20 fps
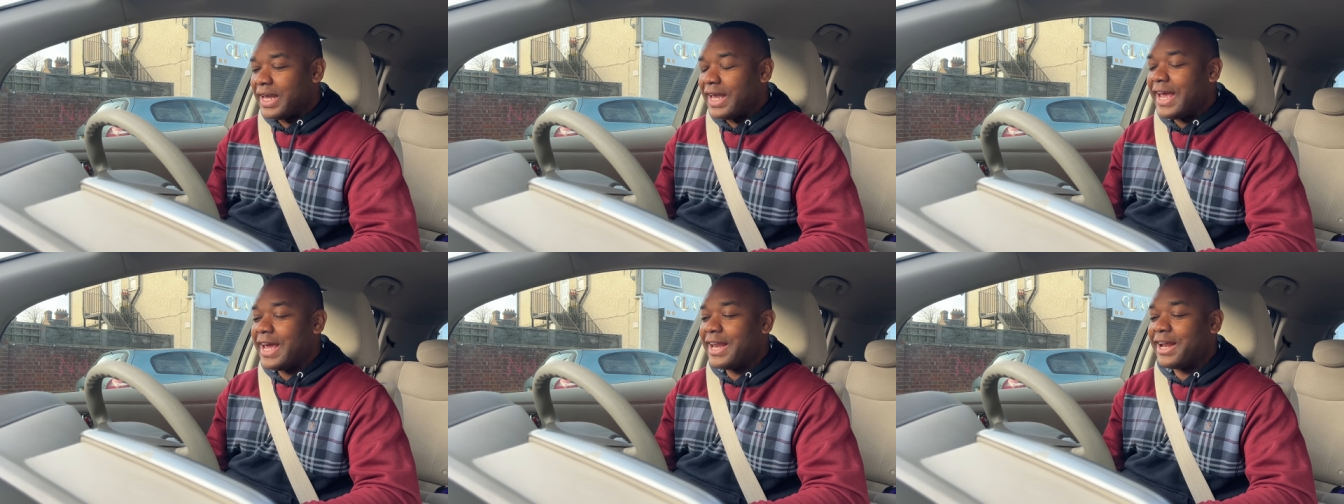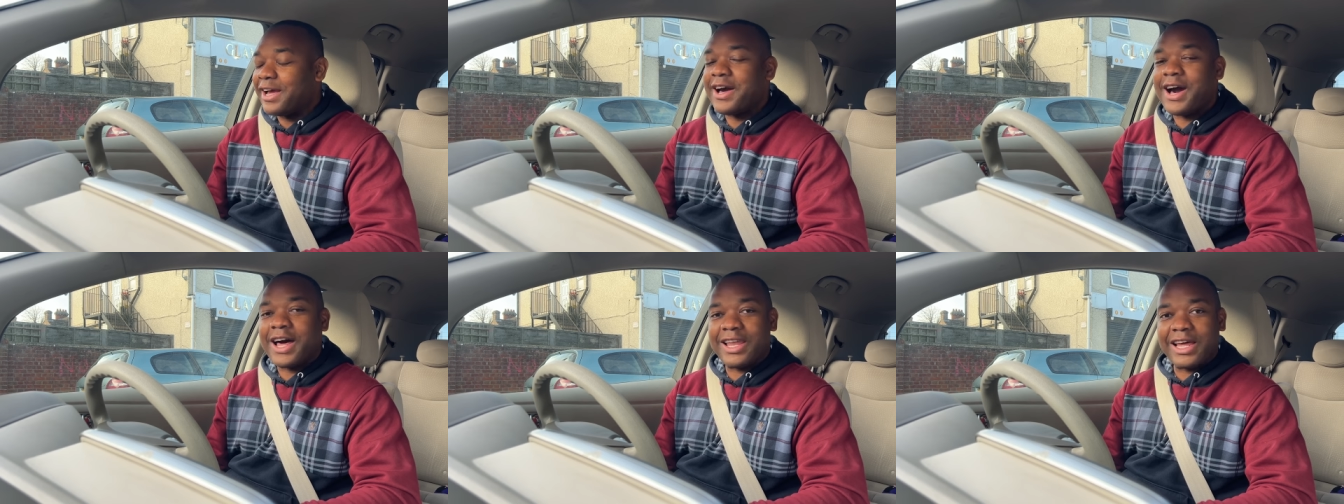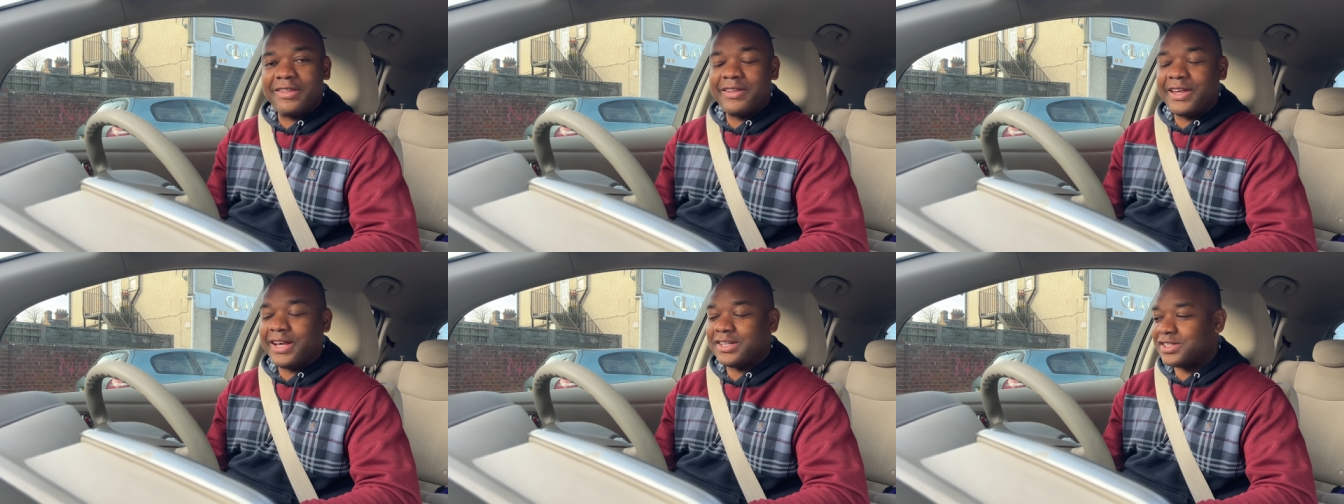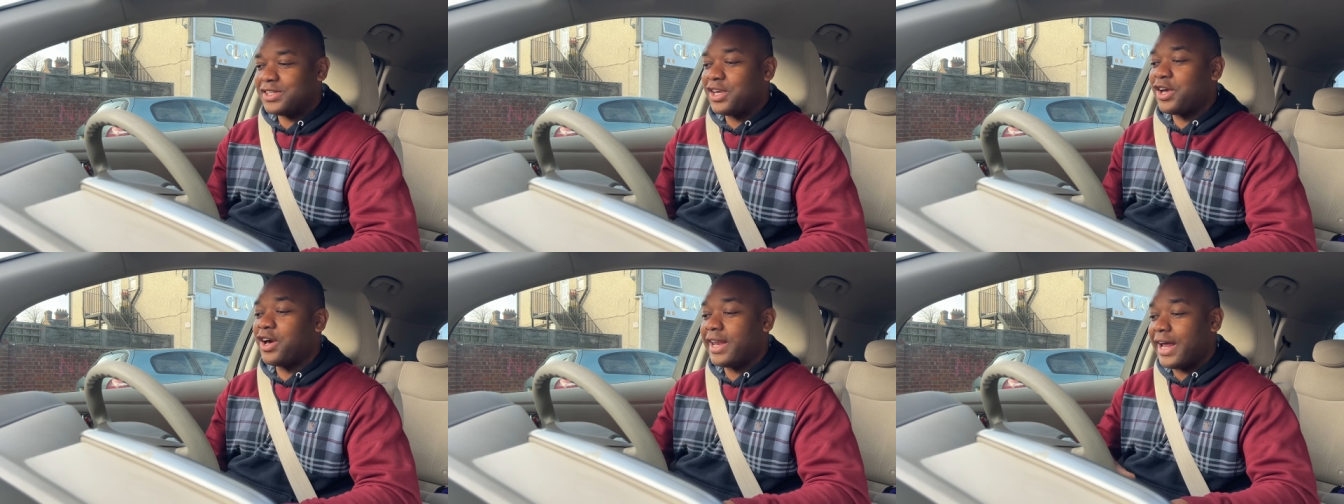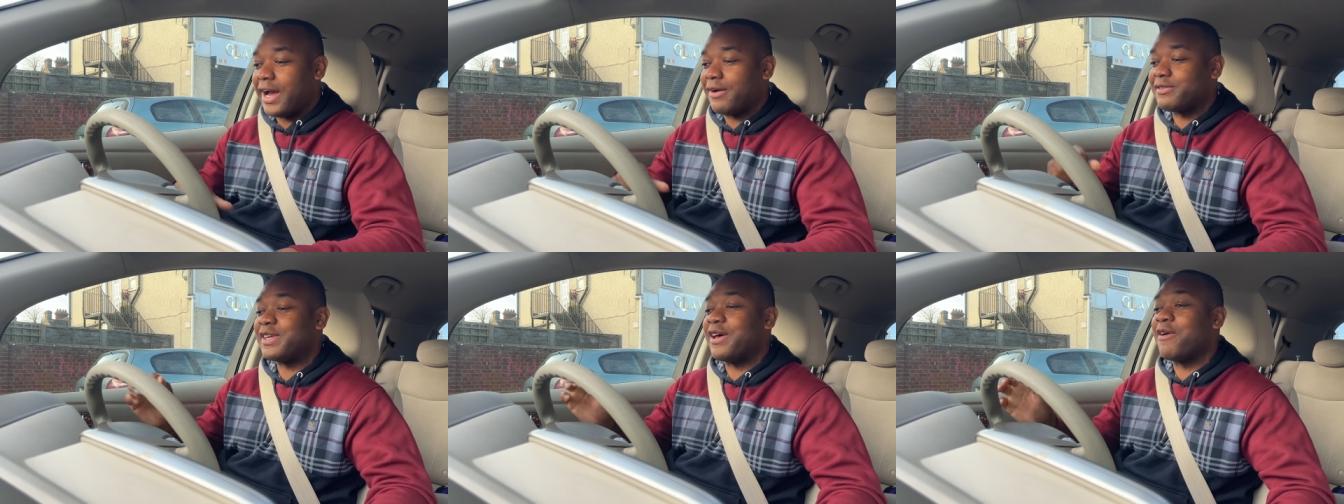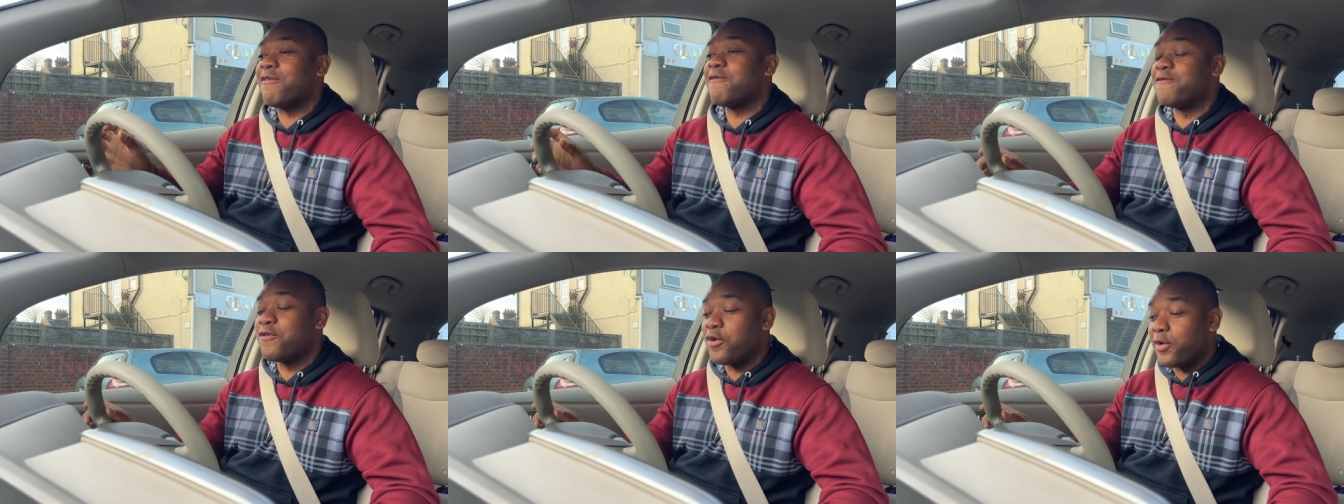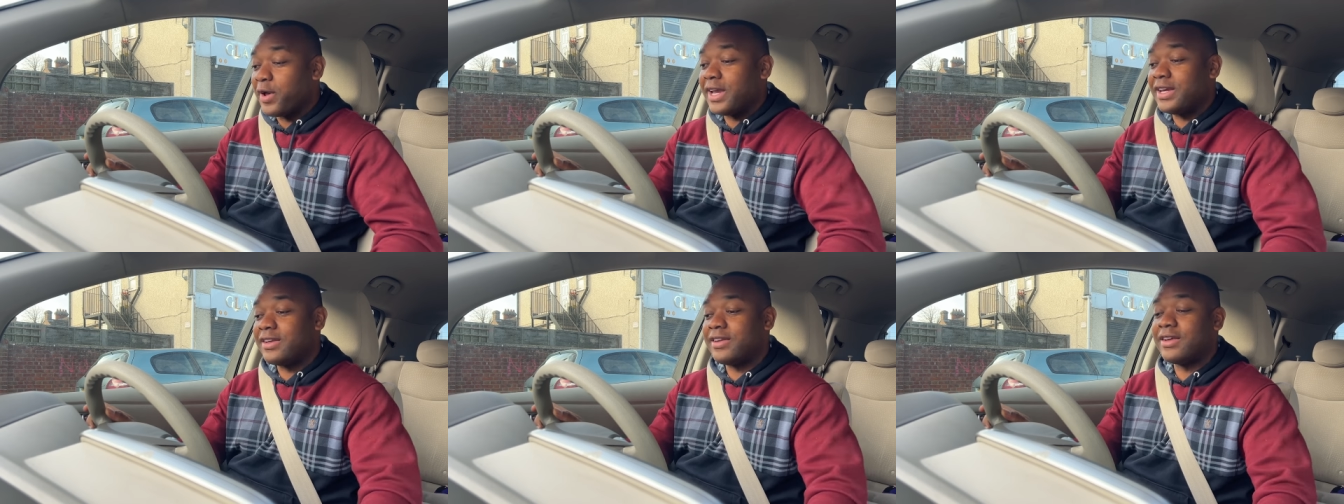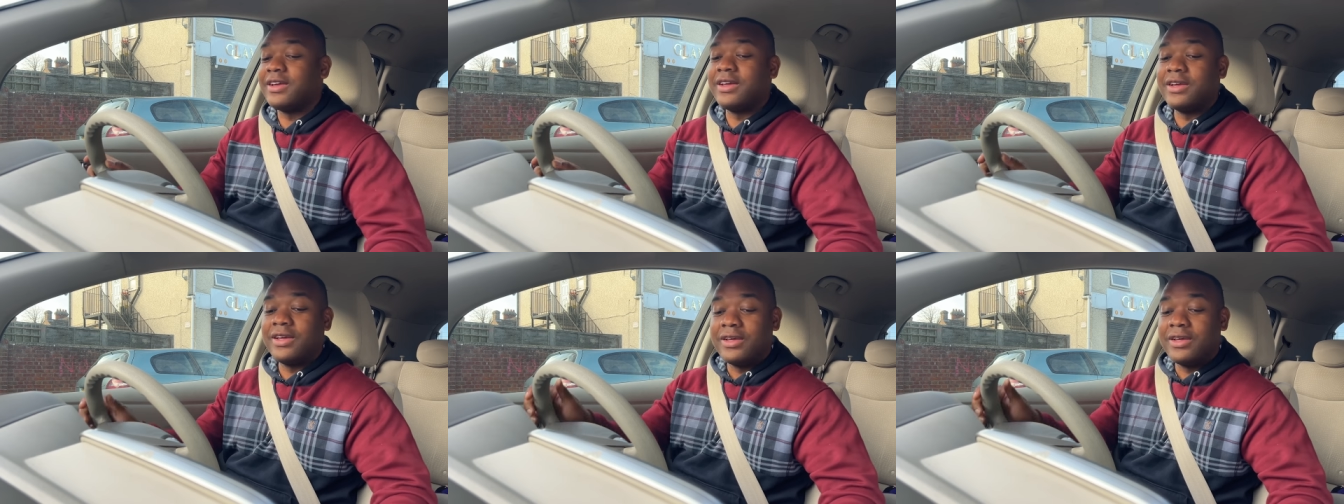in a car like this, you're going to have to avoid